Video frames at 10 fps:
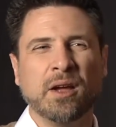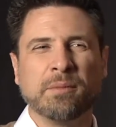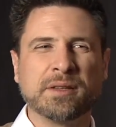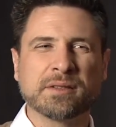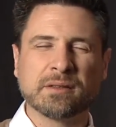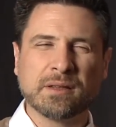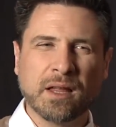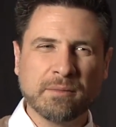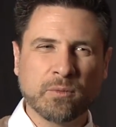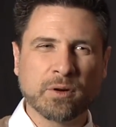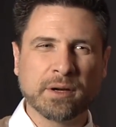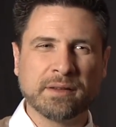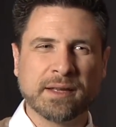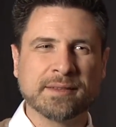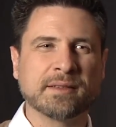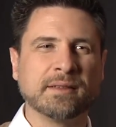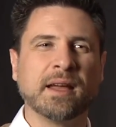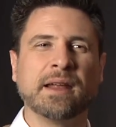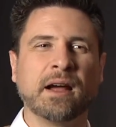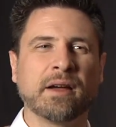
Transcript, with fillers: But it's a lot more intense than that now.